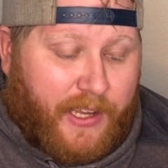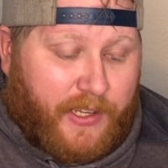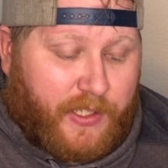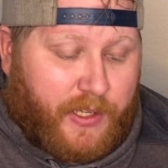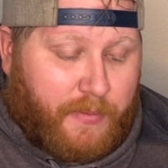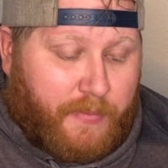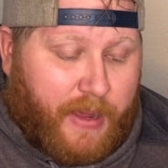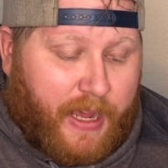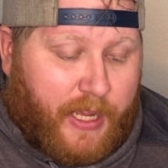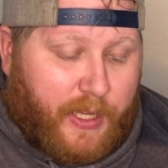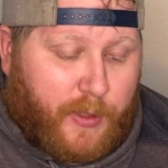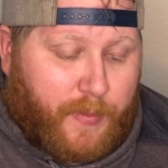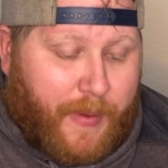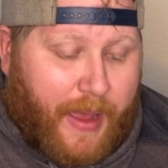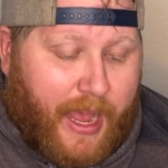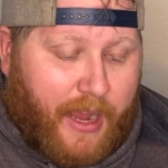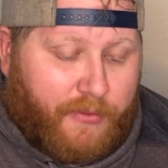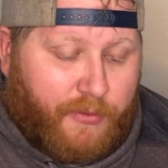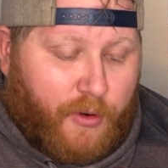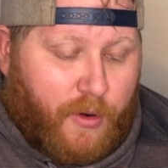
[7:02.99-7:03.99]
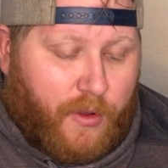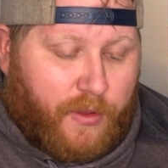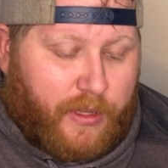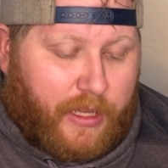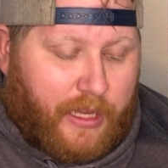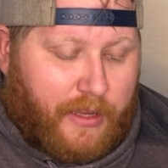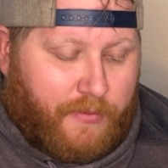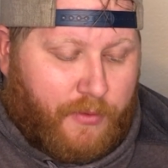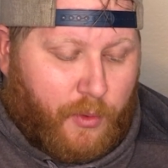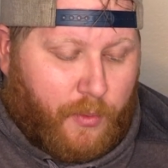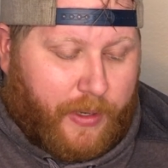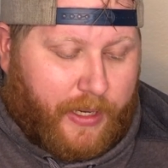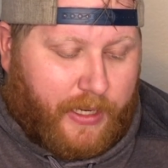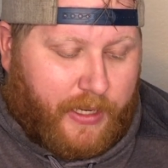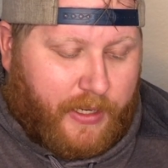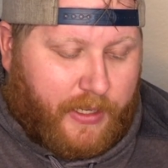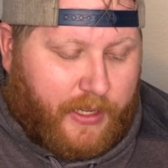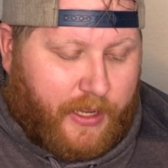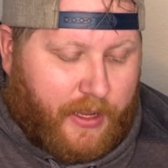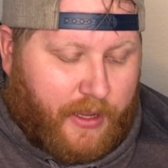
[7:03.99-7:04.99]
us and pay us back for all the evil we
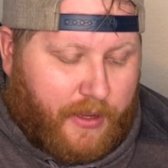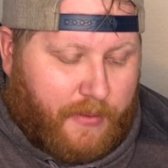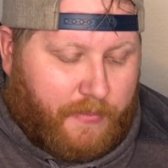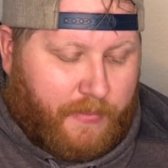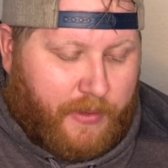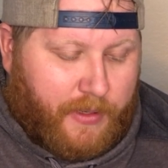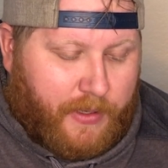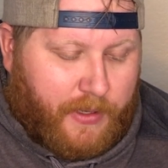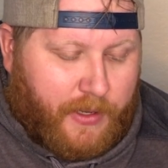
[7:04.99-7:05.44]
did to him.